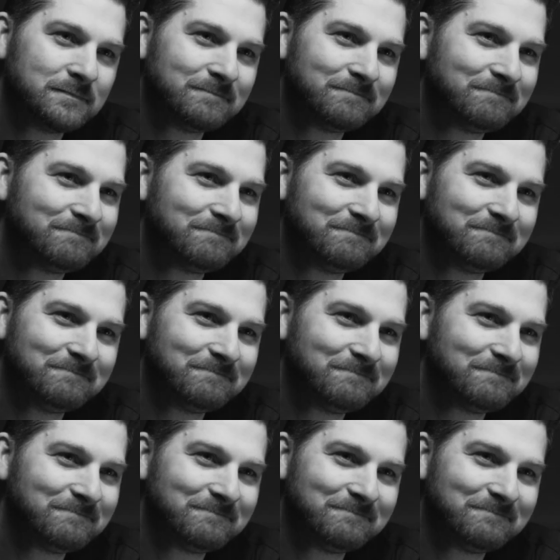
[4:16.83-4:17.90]
So you're
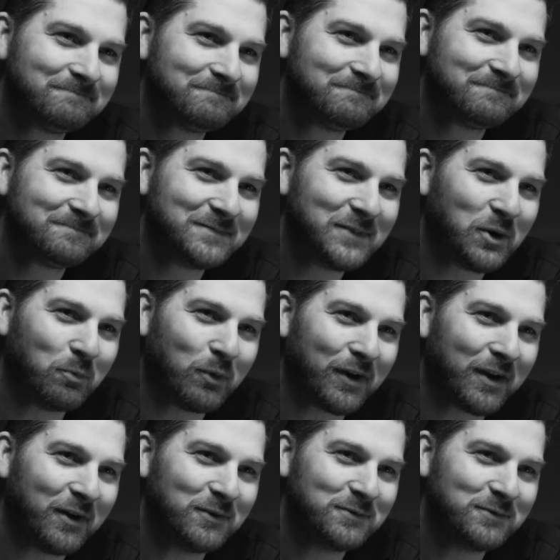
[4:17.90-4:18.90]
gonna have a